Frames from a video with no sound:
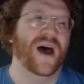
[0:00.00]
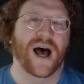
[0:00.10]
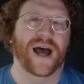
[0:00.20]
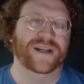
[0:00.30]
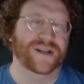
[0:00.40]

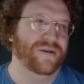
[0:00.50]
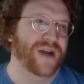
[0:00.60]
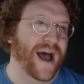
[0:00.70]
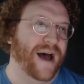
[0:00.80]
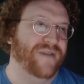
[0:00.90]
I don't
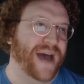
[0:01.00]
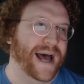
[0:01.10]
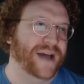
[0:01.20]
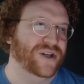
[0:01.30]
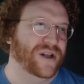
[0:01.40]
have
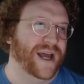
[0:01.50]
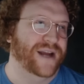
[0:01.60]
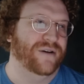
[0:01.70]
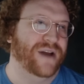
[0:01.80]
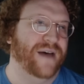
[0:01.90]
Agile. I
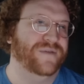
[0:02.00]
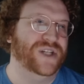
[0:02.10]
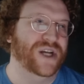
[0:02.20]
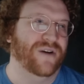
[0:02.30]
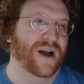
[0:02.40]
don't have
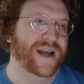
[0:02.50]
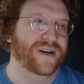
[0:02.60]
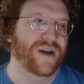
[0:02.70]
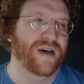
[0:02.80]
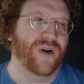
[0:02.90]
Jira. I
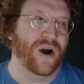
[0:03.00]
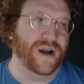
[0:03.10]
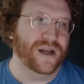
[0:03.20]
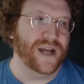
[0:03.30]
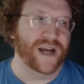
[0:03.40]
don't have
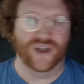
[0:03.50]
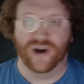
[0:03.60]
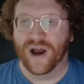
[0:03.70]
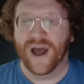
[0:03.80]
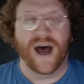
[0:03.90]
architecture.